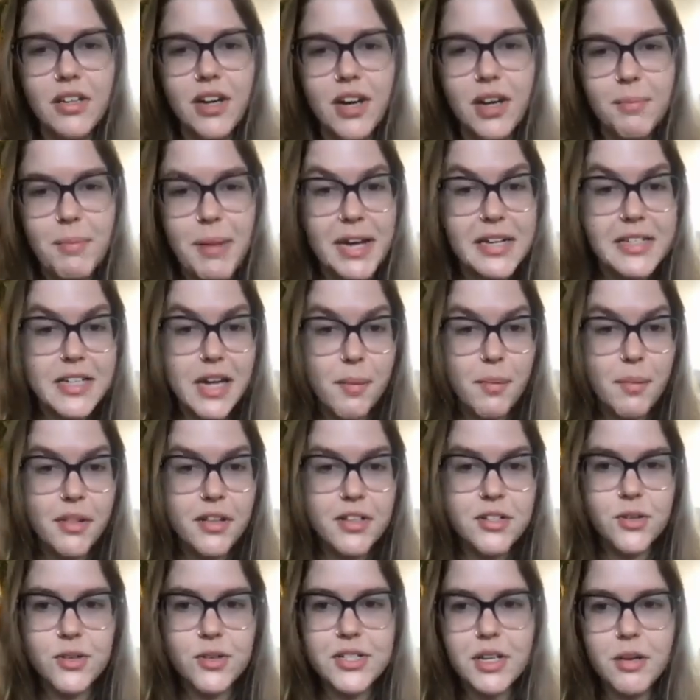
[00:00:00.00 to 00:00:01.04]
uh,
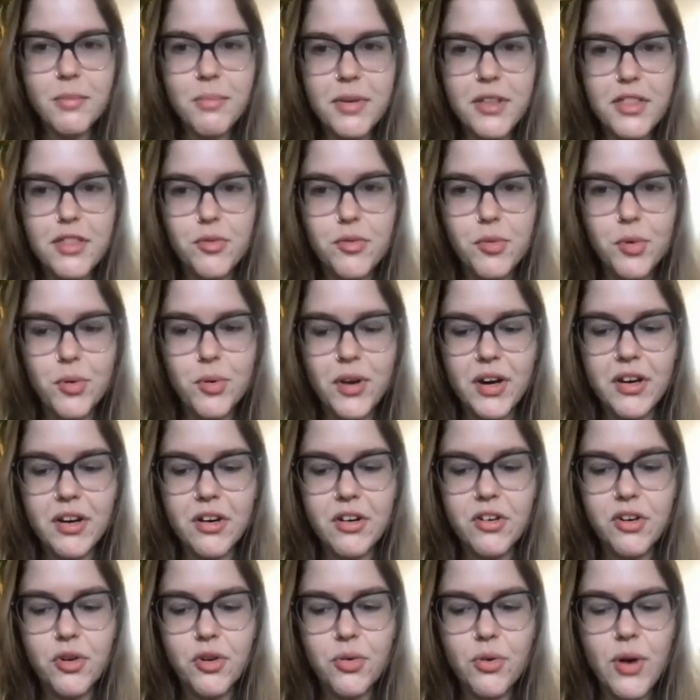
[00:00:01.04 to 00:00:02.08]
anti-militarism through a
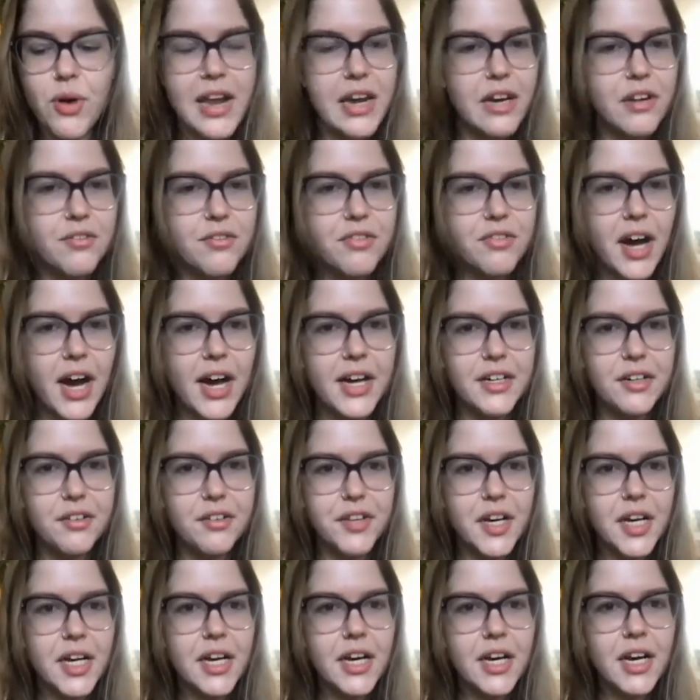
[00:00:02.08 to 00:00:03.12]
creative kind of
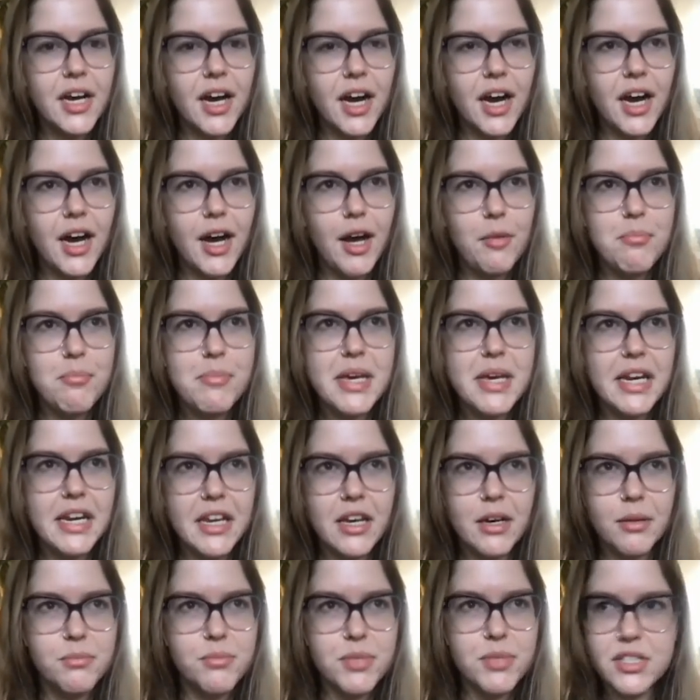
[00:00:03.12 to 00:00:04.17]
uh,
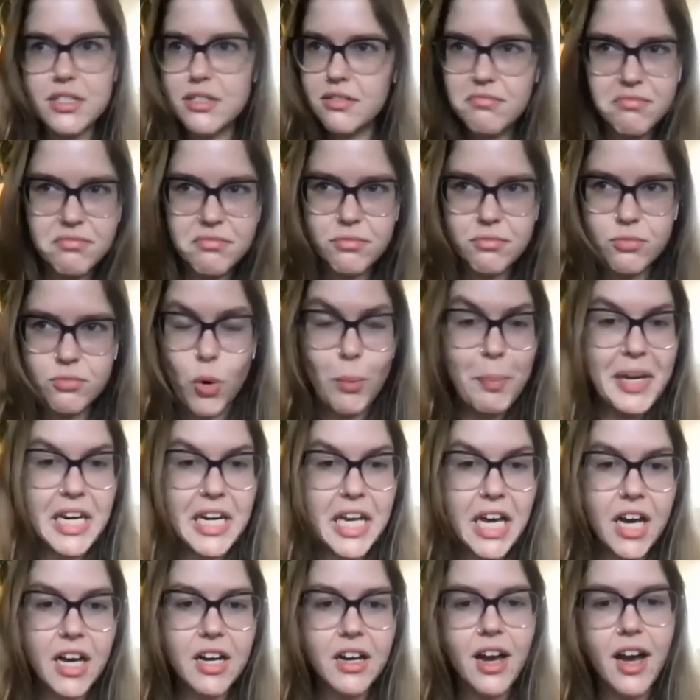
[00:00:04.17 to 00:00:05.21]
mediums or
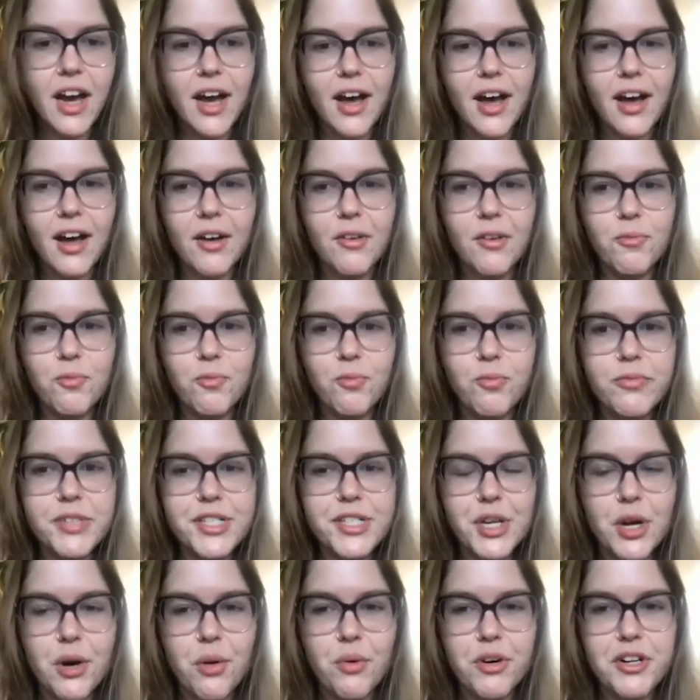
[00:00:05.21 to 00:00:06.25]
media. Uh,
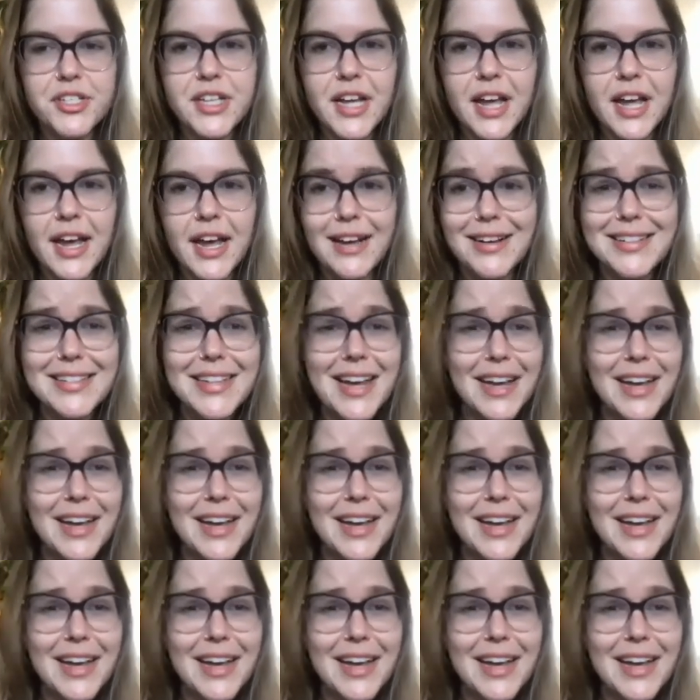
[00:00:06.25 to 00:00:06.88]
so we're saying